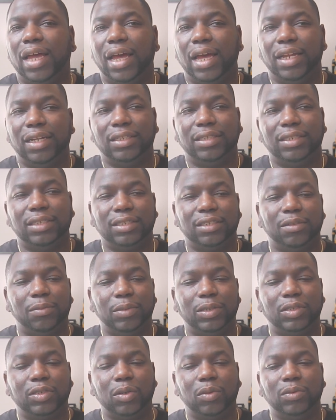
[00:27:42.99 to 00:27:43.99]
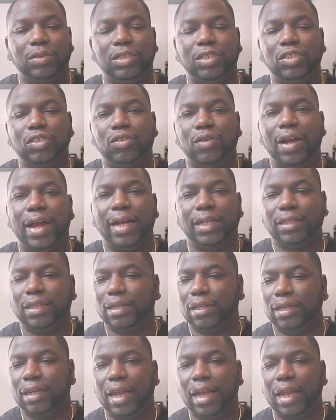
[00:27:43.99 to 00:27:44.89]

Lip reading: And the system is so distracting,